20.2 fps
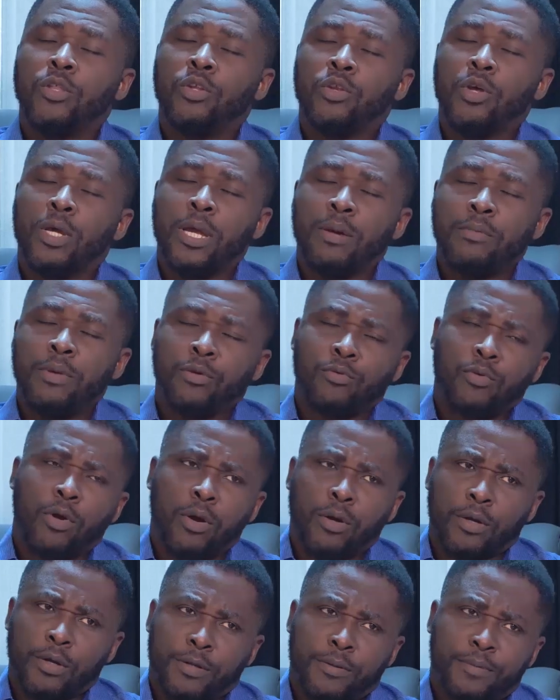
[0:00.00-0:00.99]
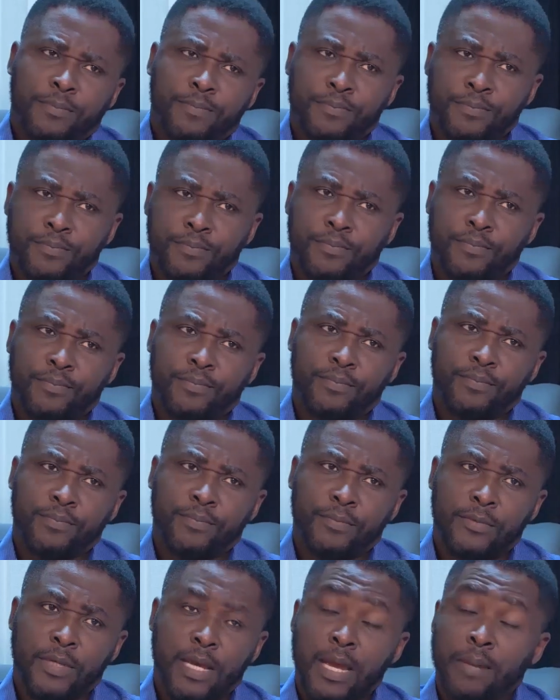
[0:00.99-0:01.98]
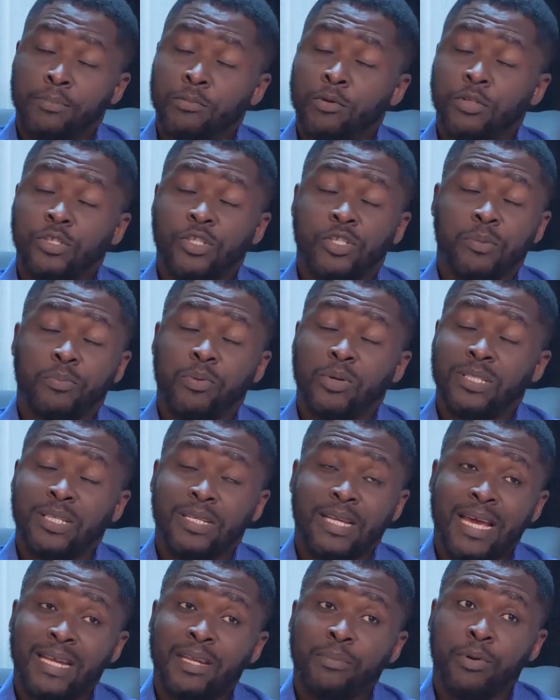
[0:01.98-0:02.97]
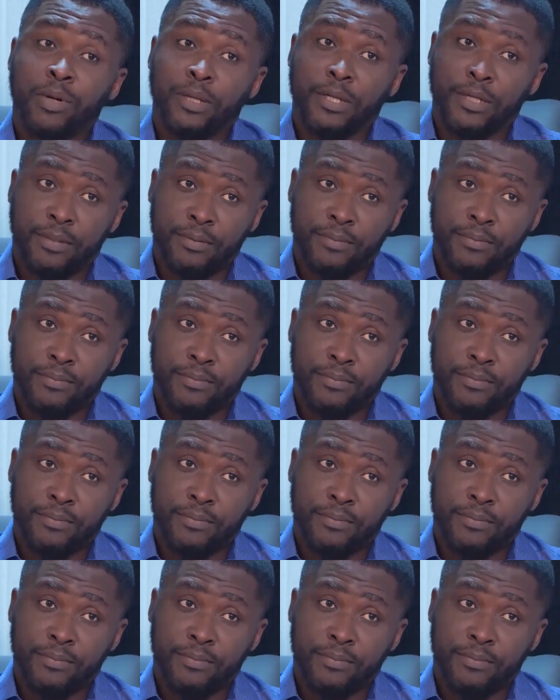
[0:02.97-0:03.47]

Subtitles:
Do not get me wrong. I'm not supporting anybody.